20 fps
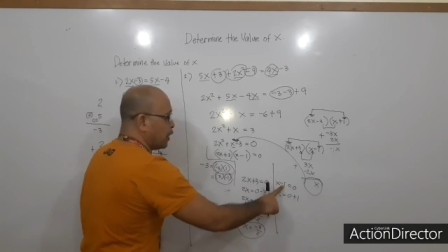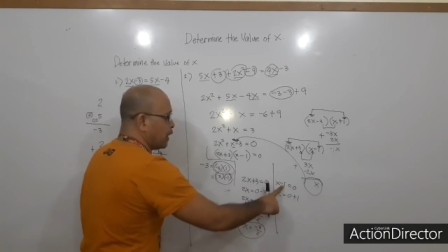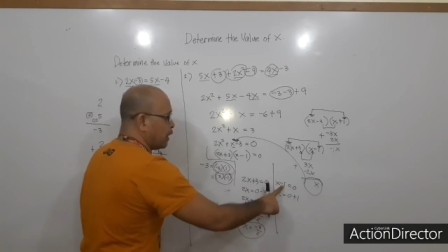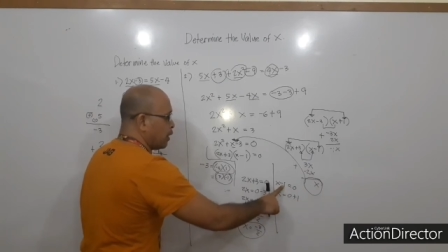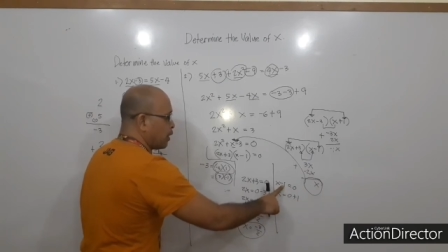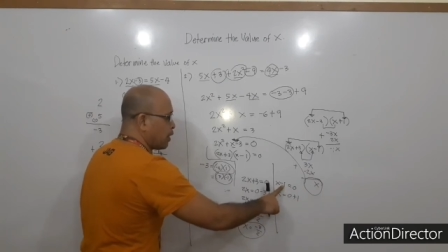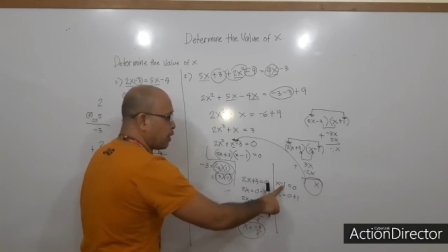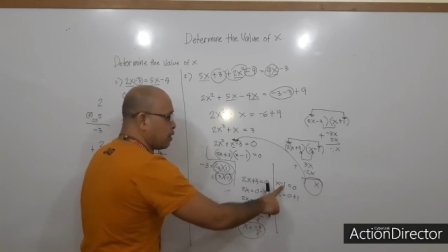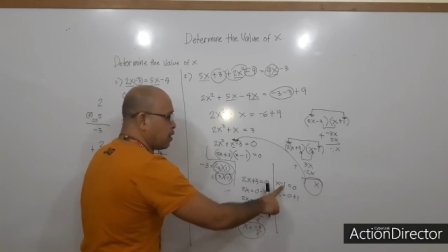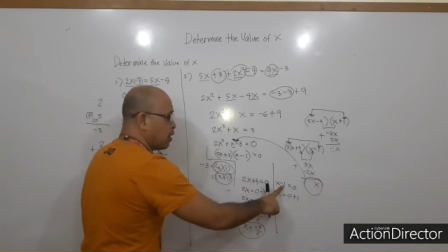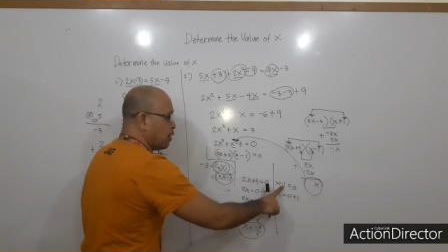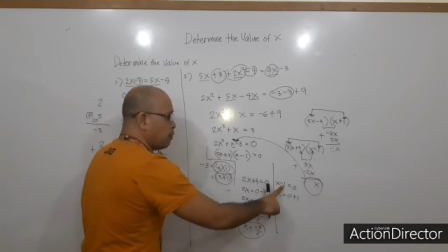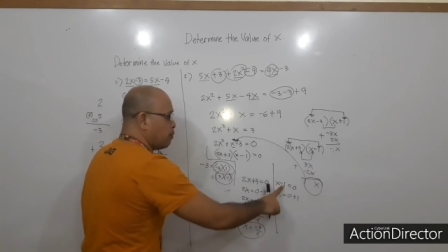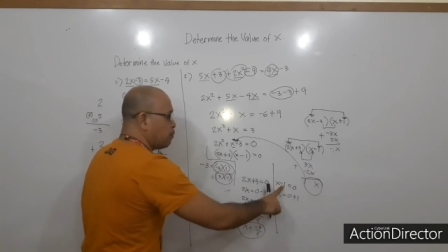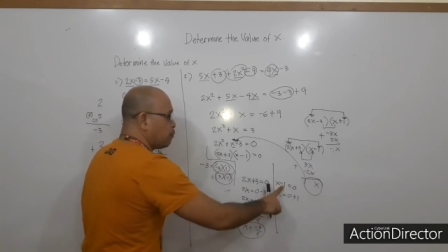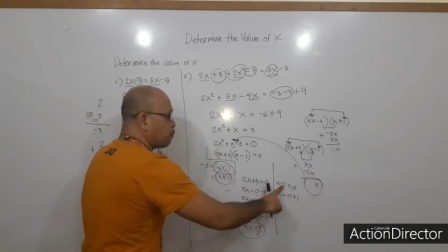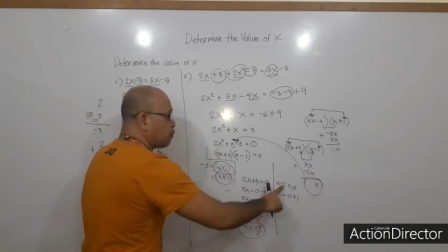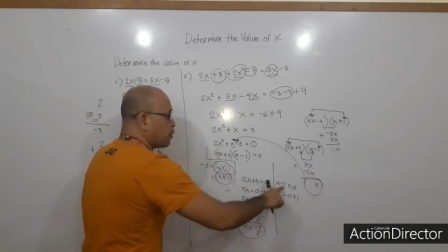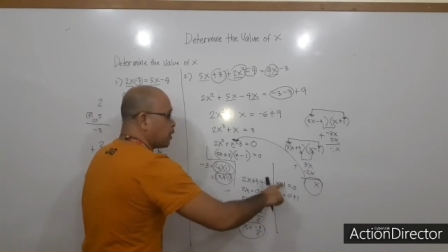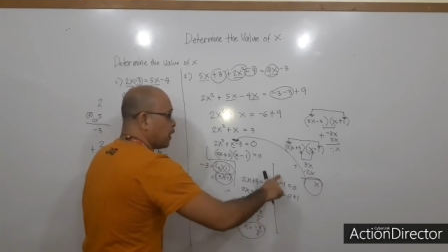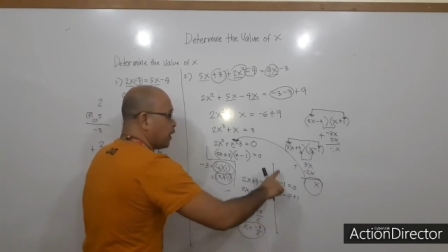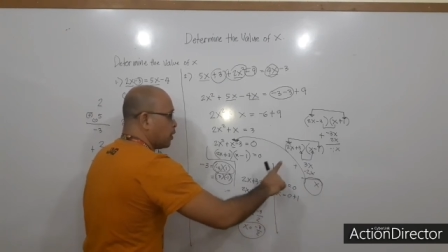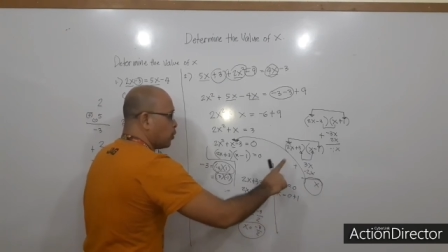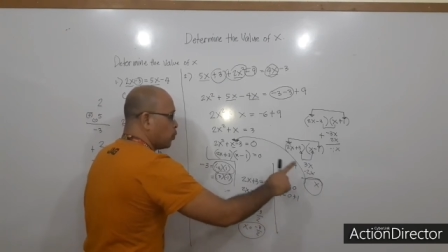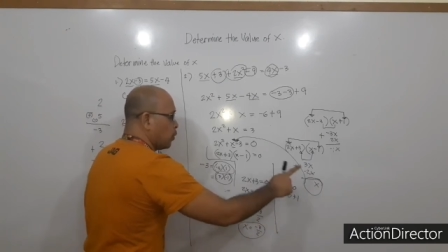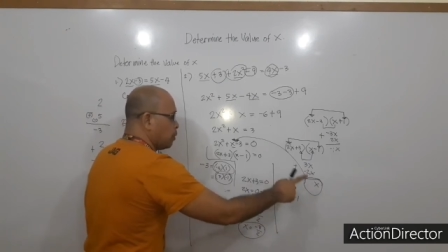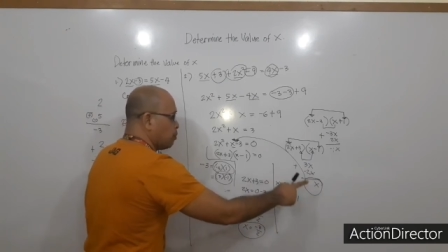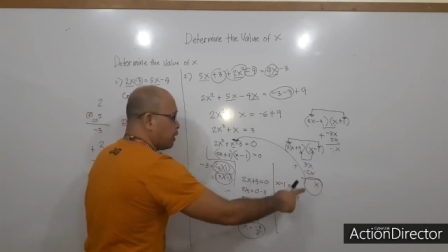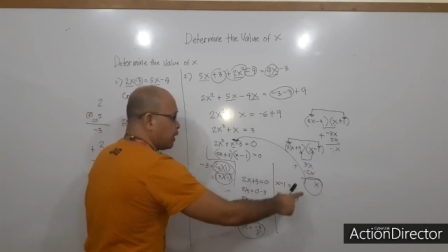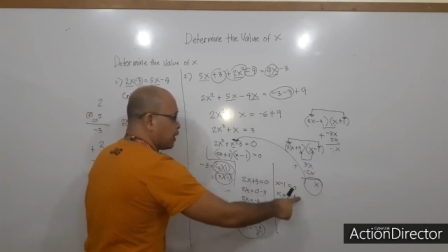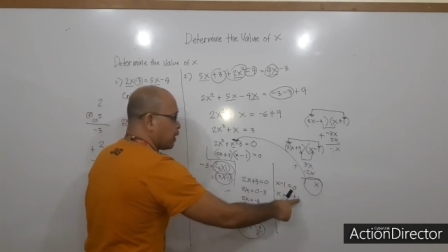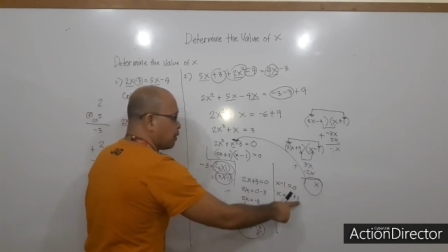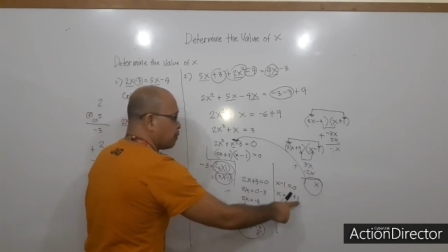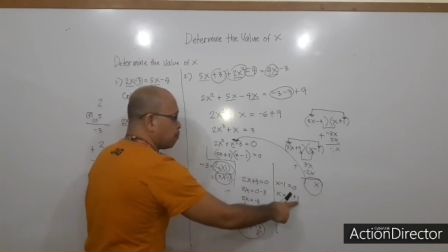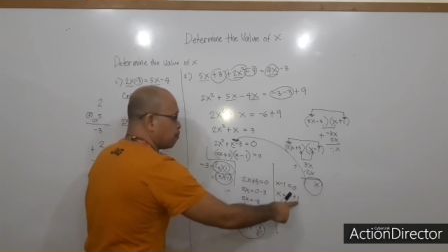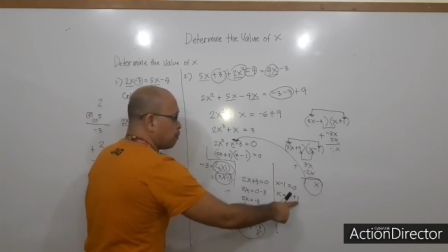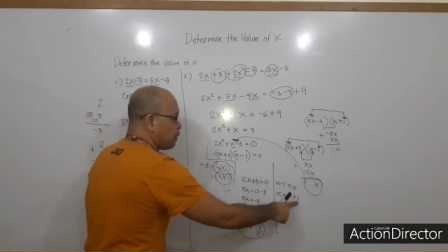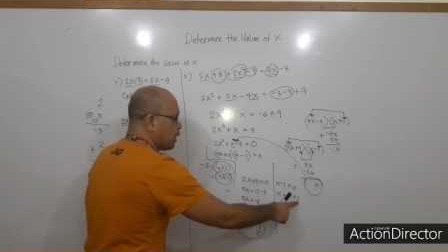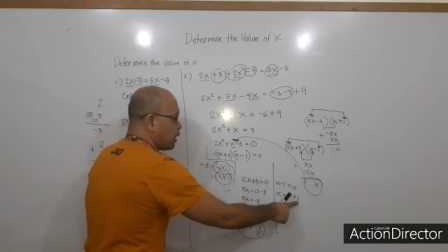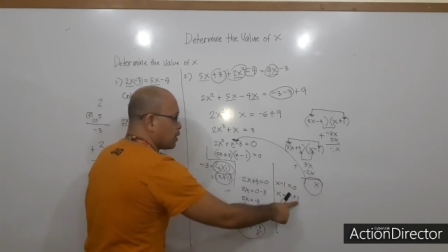or negative, it will
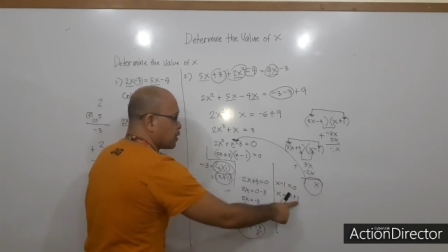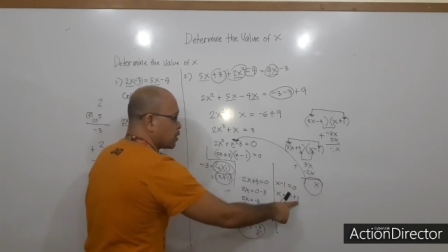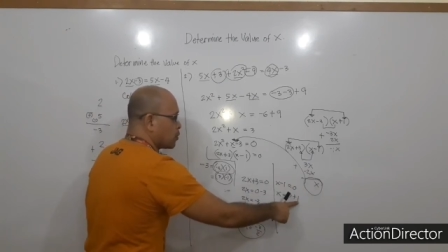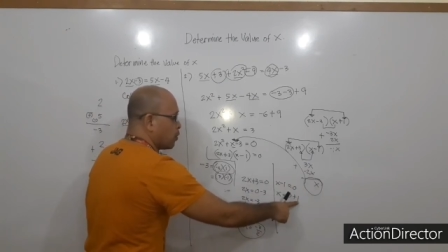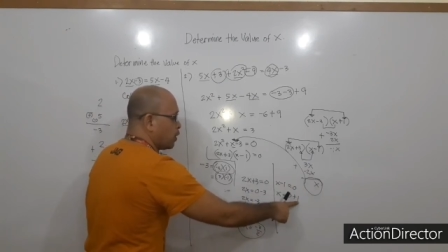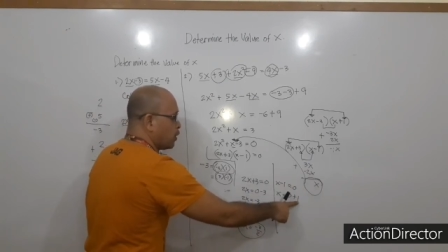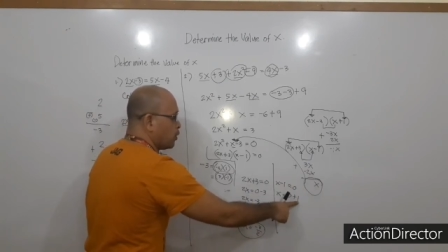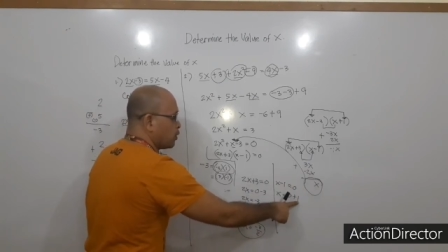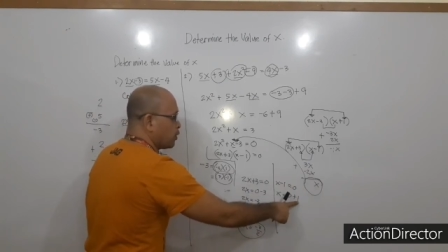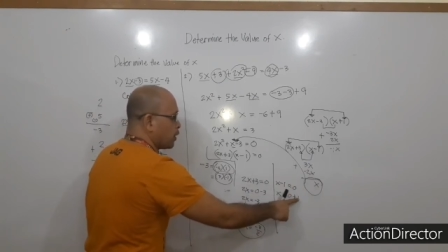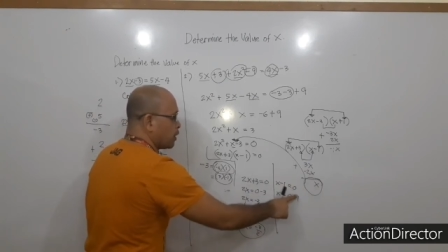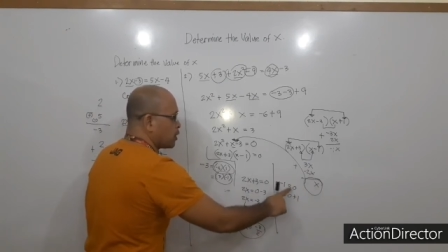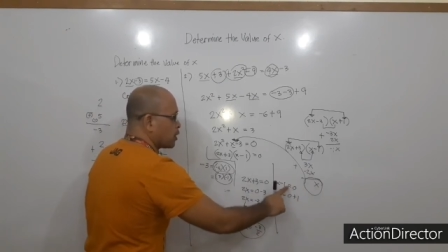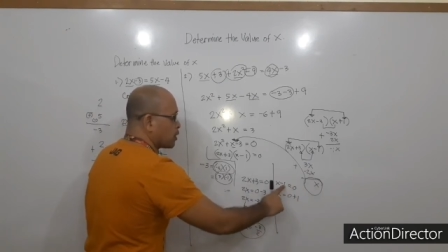become plus when you